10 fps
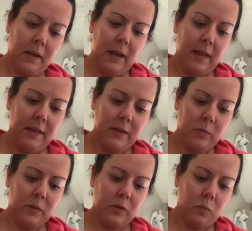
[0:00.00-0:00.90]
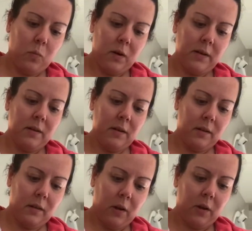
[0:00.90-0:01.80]
And this was 1
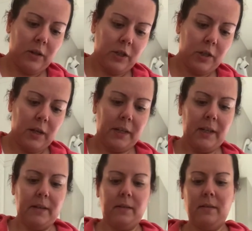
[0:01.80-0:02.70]
large onion.